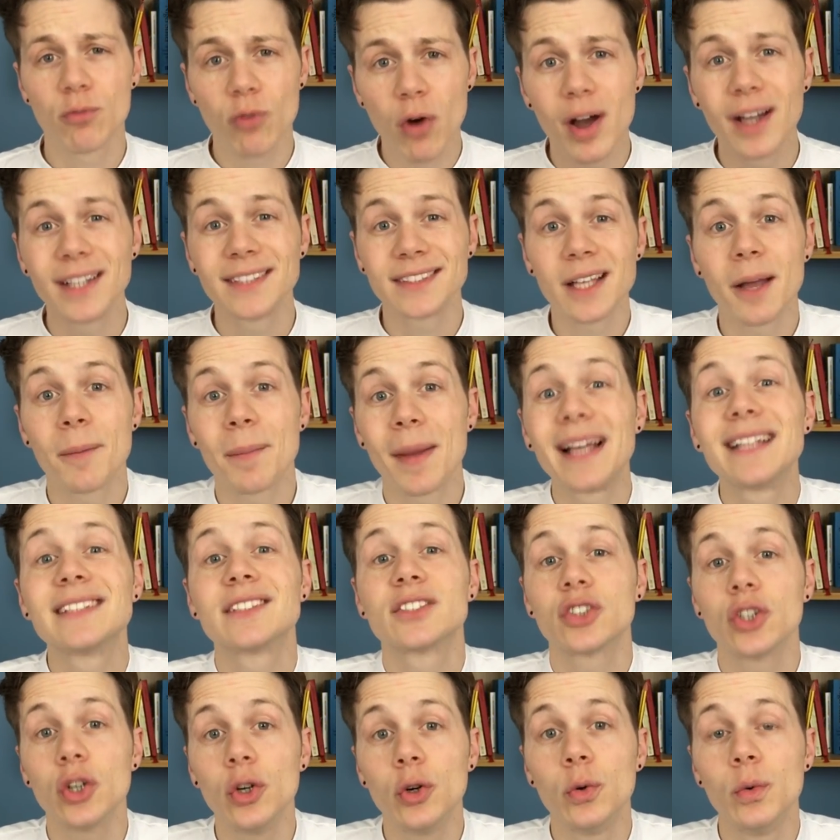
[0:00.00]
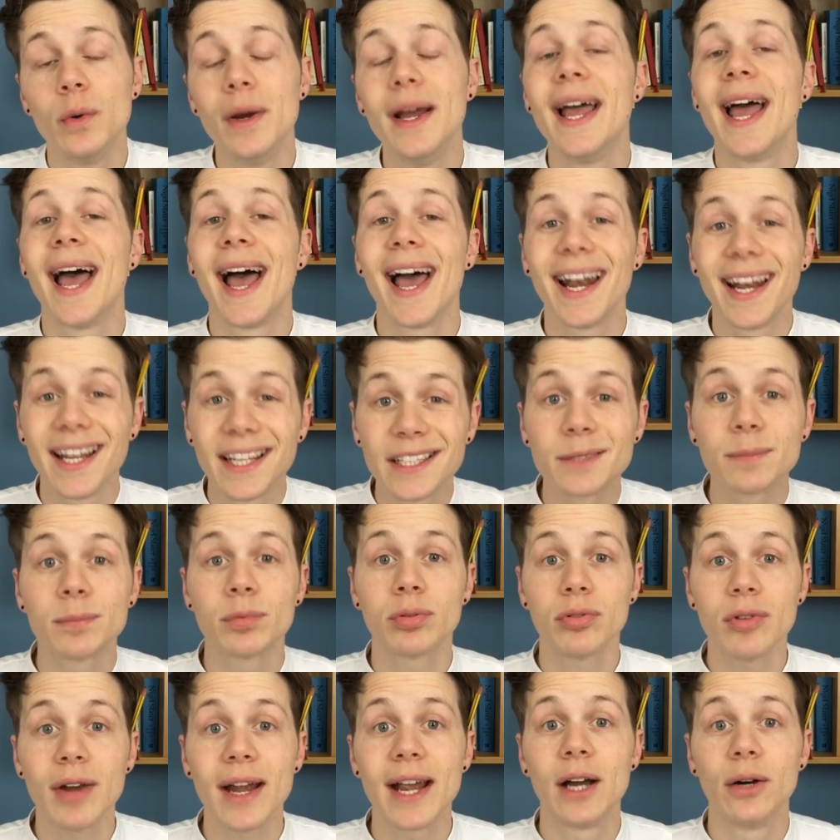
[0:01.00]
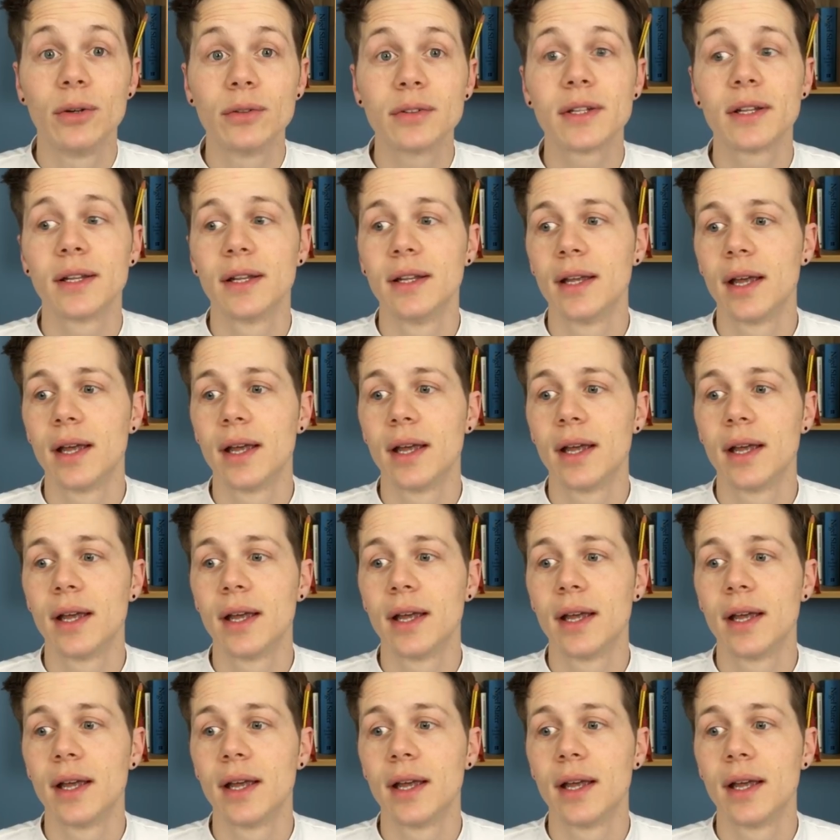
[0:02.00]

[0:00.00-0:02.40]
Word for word: rise up as tall and as proud